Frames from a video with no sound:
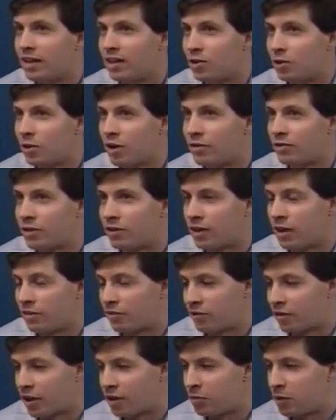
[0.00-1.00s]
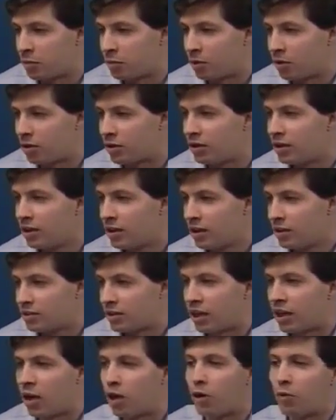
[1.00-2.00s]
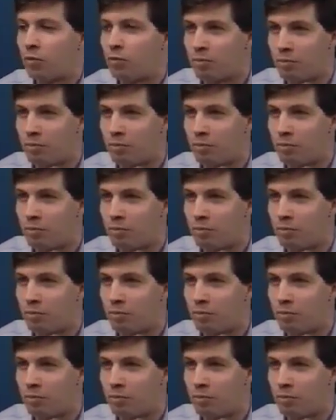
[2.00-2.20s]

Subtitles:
You often find people say, oh,